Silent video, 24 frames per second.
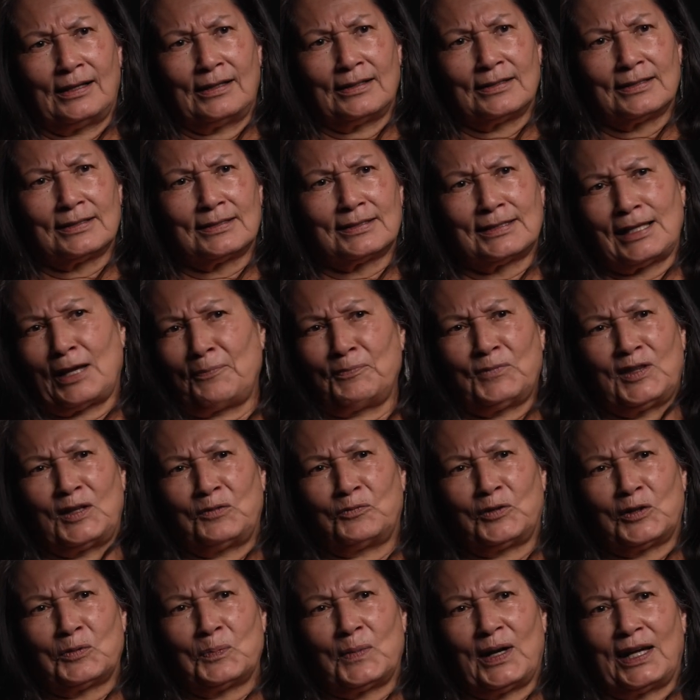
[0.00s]
something
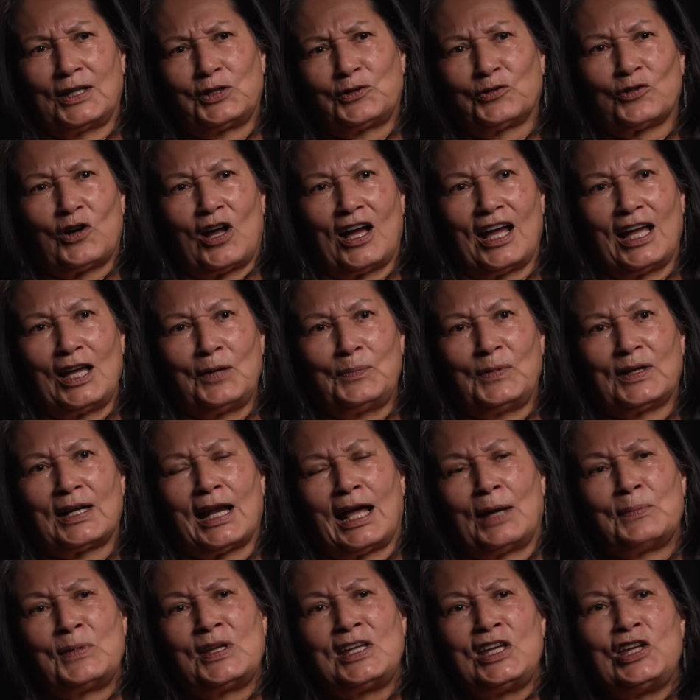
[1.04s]
with my tribe, and
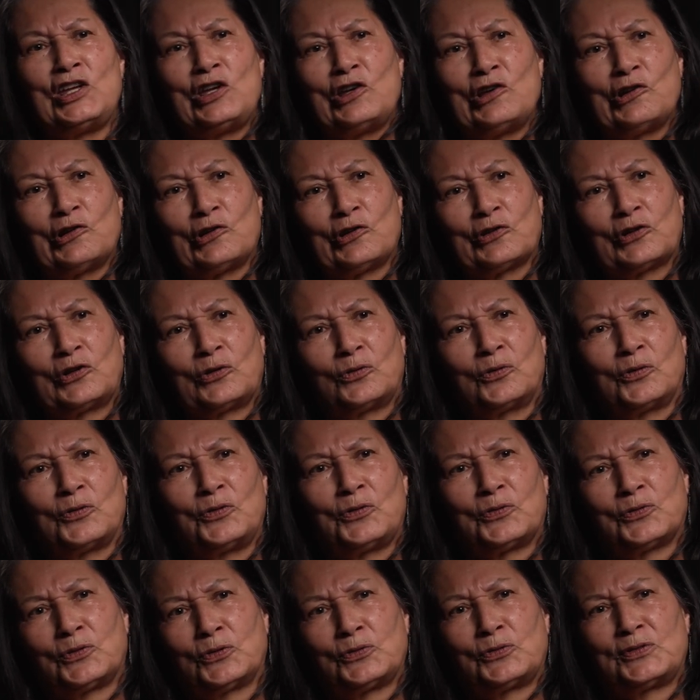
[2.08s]
I'm here going
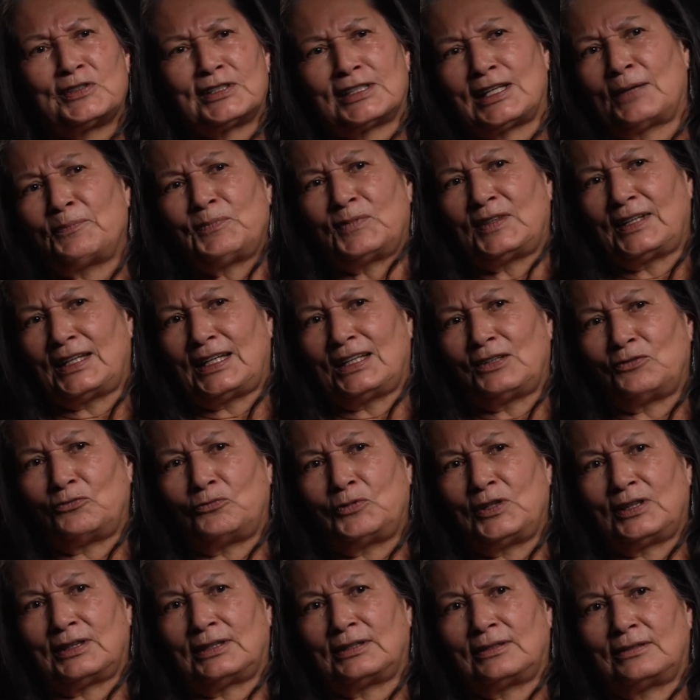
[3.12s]
through something
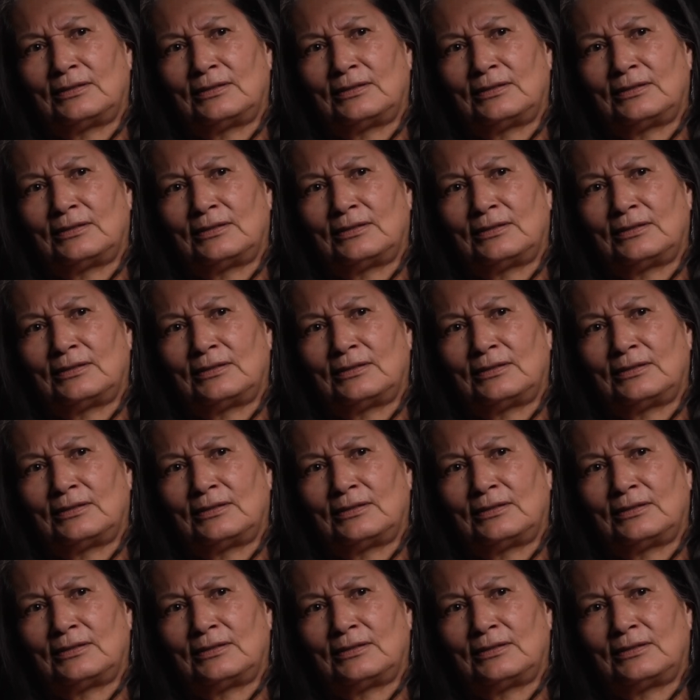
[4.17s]
with